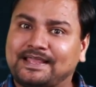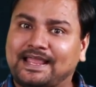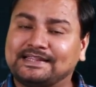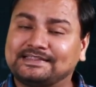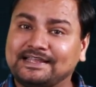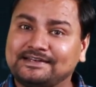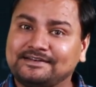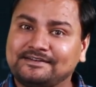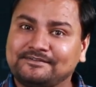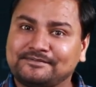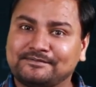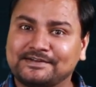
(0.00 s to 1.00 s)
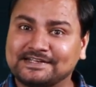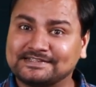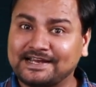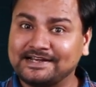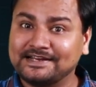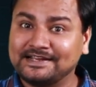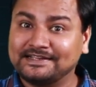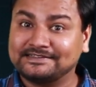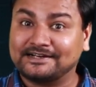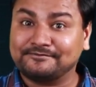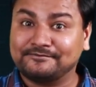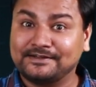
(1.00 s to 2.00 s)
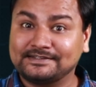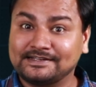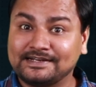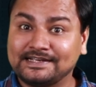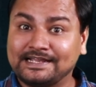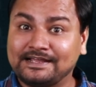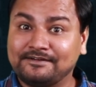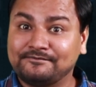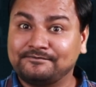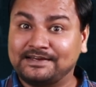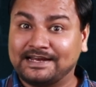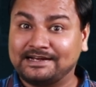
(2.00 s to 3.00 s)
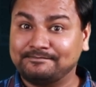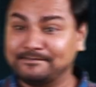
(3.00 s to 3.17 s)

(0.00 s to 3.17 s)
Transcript: And then we will decide that whether we had